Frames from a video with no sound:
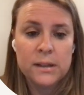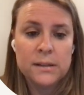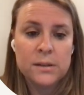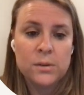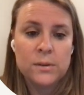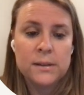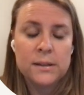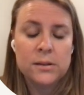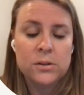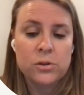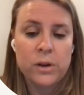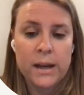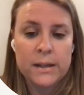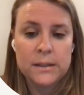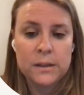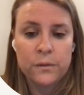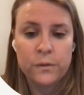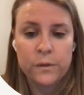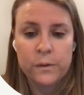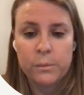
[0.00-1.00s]
So it's
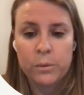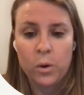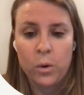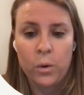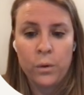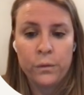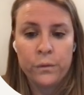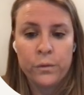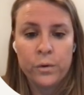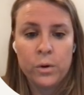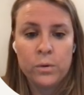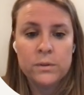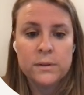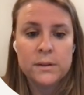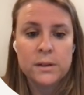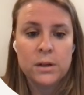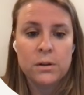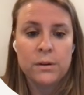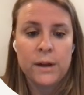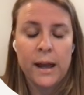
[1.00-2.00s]
extracted from the whole fruit.
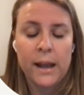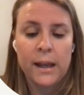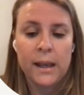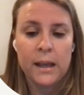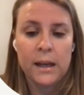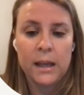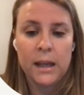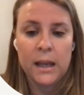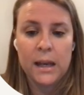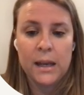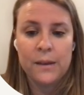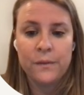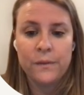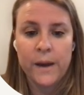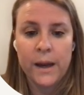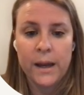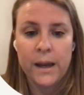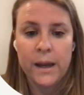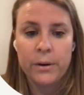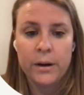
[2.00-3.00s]
So you're not getting any
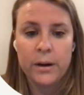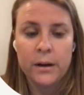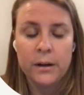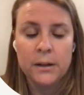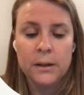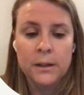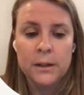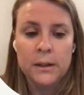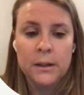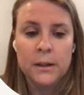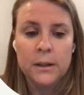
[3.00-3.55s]
fiber